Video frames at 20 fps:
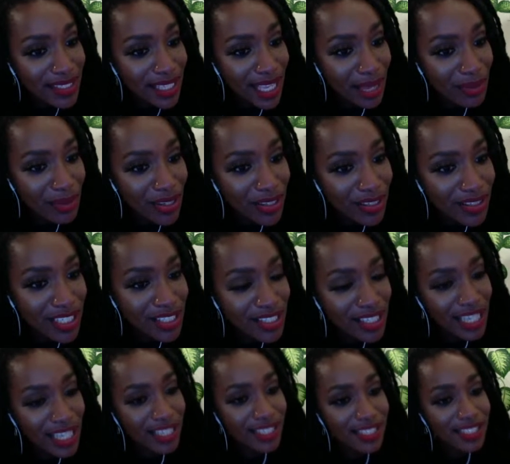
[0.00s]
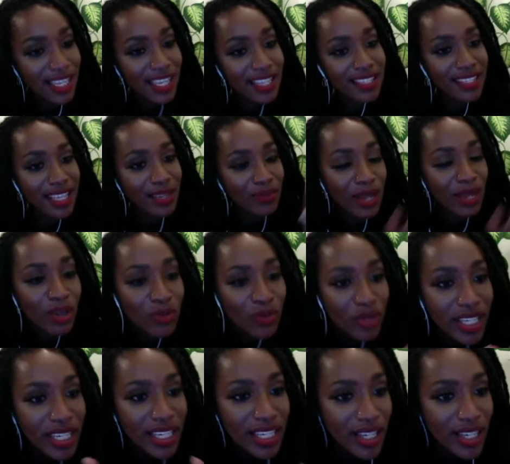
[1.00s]
9 because the section it says that right
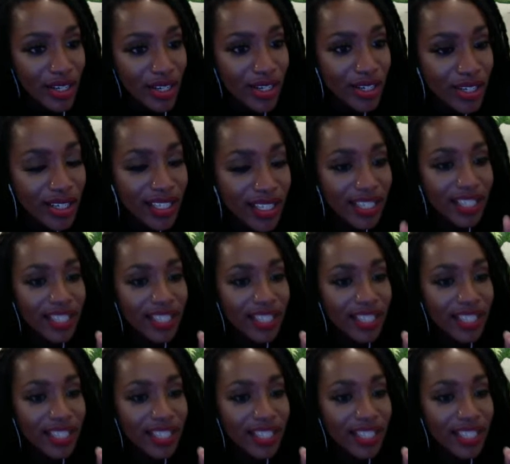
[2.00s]
over here?